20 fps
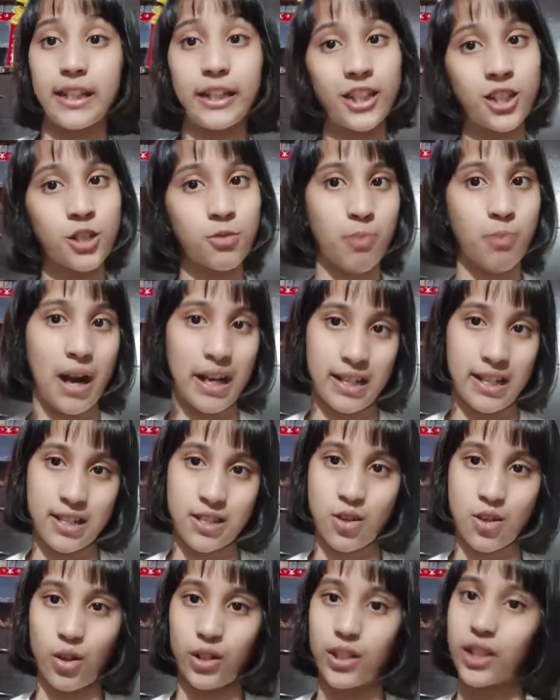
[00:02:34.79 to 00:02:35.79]
each part
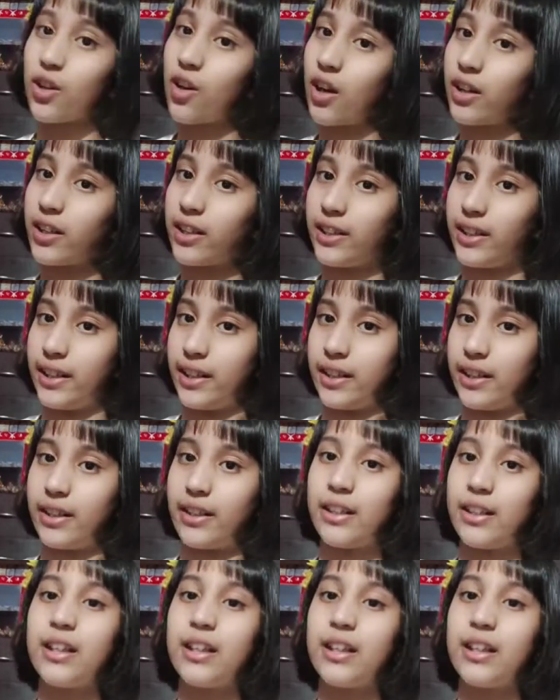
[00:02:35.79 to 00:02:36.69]
is called a cotyledon.